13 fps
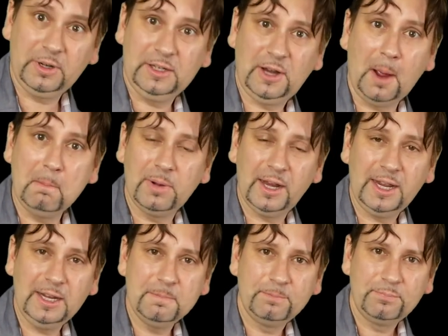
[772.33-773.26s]

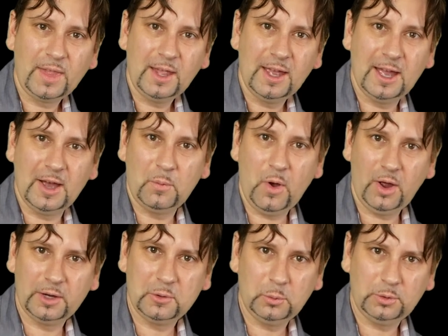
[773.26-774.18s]
tumbling, what
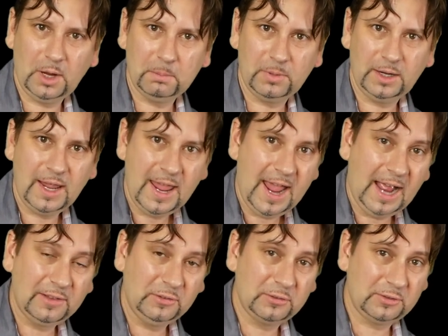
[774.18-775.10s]
I call tumbling,
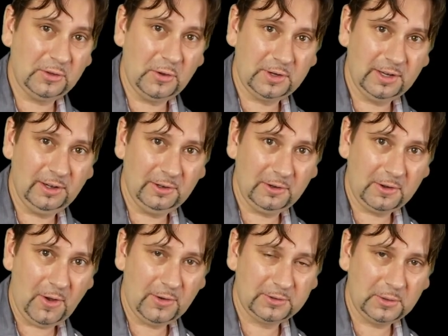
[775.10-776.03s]
and circular
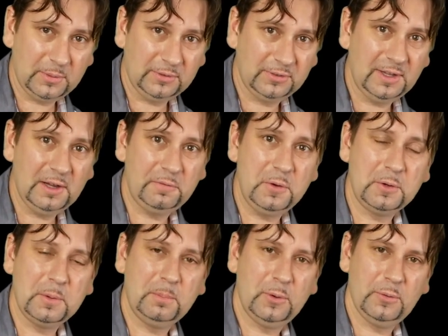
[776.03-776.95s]
legato, and see if you
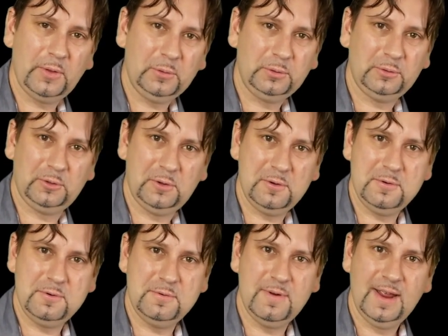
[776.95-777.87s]
can put those
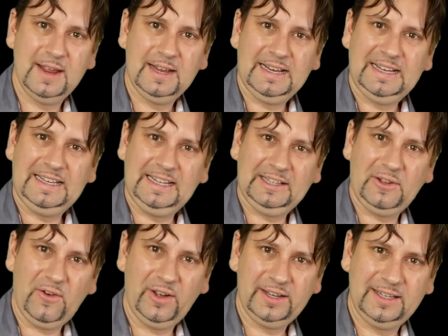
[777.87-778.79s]
two
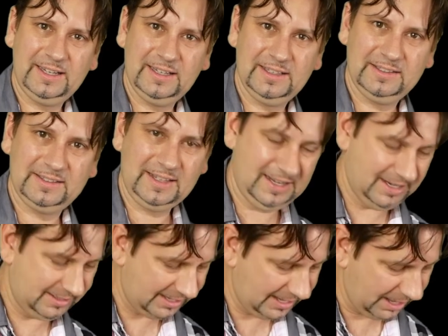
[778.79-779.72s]
little ideas
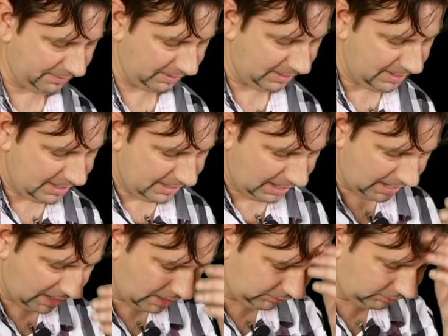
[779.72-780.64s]
together.
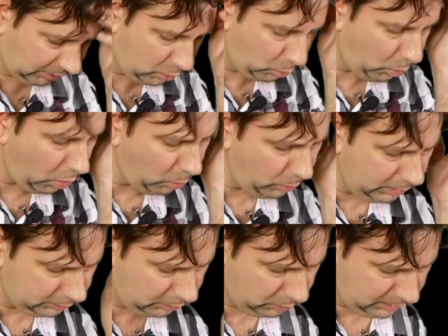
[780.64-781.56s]
So what
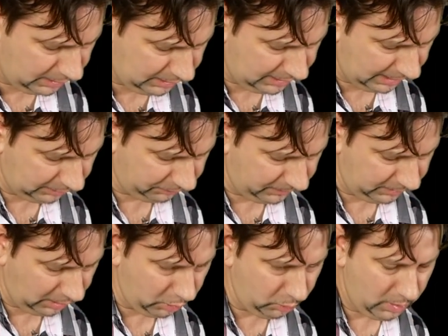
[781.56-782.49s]
we'll do in the next
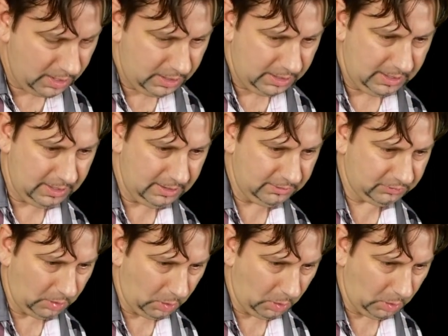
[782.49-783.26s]
video is